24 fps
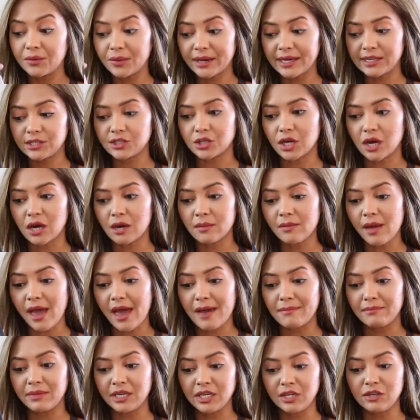great job
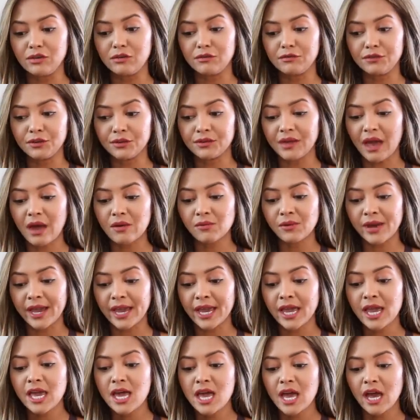at making you feel that
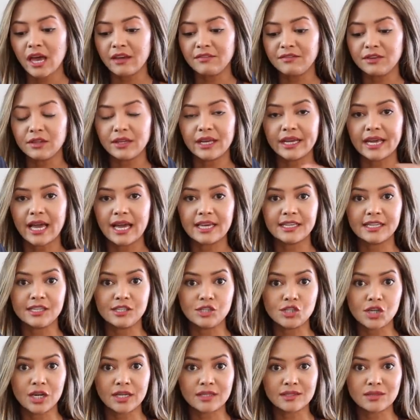way. I feel like I
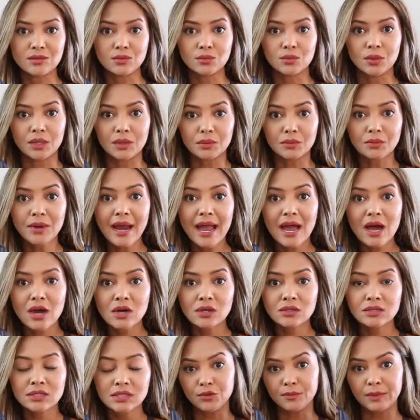can just run
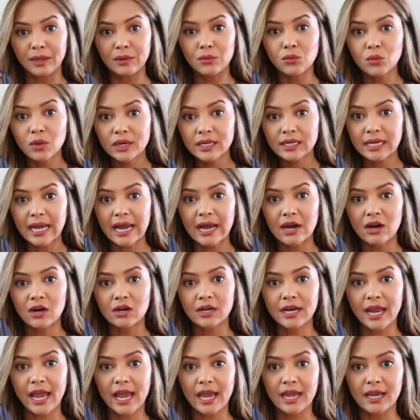around, do my
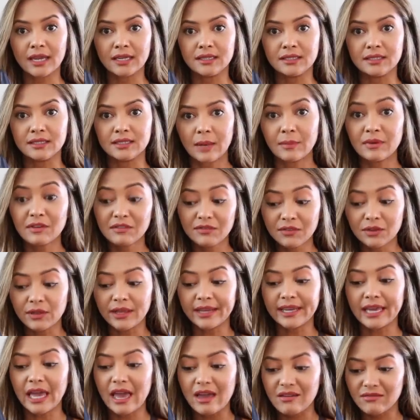workout, and I'm gonna feel
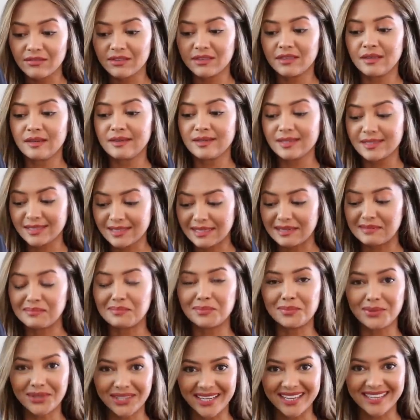like everything is in
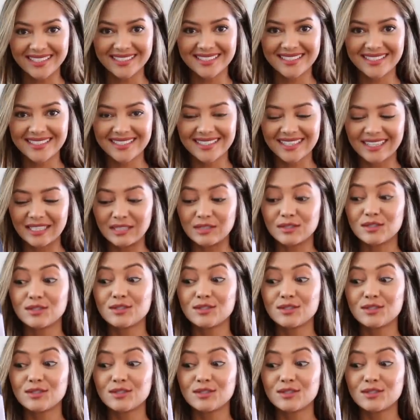place and